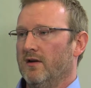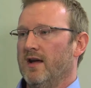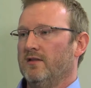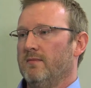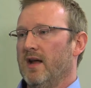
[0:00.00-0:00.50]
on
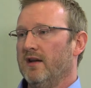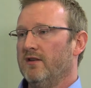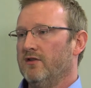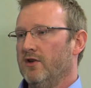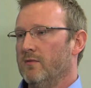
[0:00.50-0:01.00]
how to
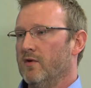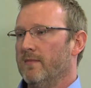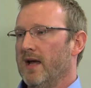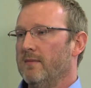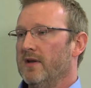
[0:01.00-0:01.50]
manage
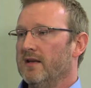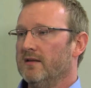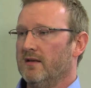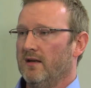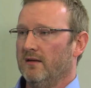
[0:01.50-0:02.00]
newborn
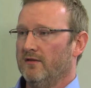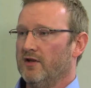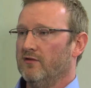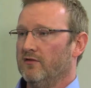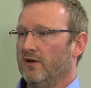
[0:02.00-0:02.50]
babies and
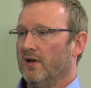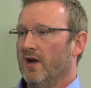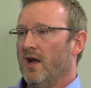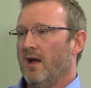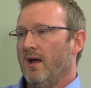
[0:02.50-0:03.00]
children.
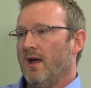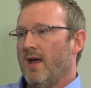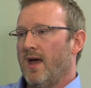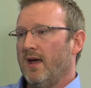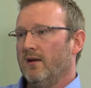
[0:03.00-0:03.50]

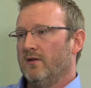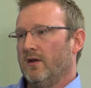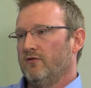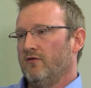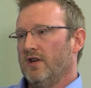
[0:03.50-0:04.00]
And
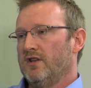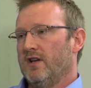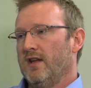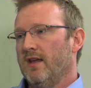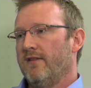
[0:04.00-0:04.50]

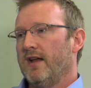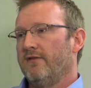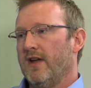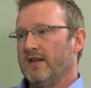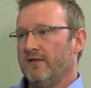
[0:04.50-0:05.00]
traditionally they've
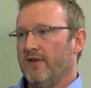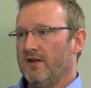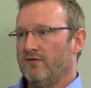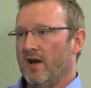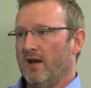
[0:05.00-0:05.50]
had
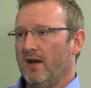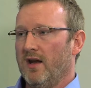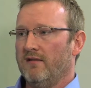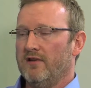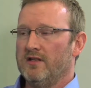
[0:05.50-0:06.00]
face-to-face training
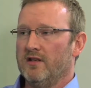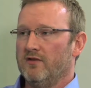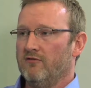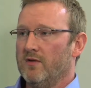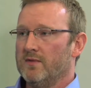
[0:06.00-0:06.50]
and our
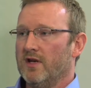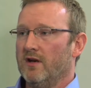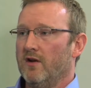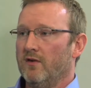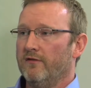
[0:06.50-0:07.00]
research group's
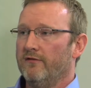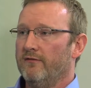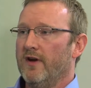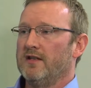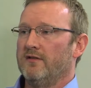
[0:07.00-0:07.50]
done a lot of
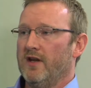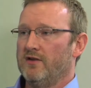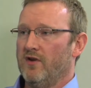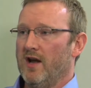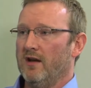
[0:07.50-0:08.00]
face to
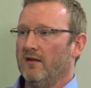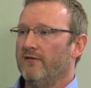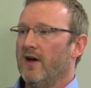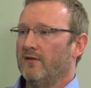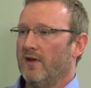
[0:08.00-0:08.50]
-face training
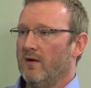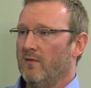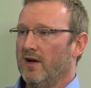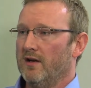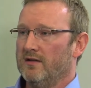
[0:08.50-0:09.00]
of healthcare
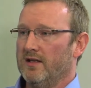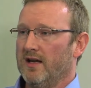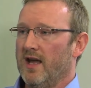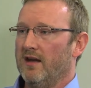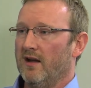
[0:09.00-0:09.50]
workers
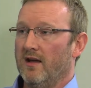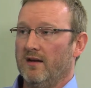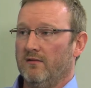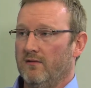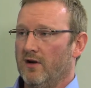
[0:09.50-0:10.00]
in Kenya
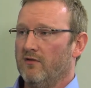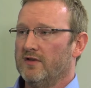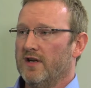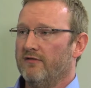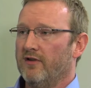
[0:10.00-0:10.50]
and
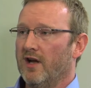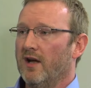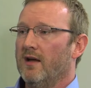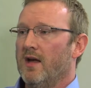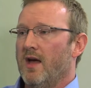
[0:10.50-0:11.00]
across Africa.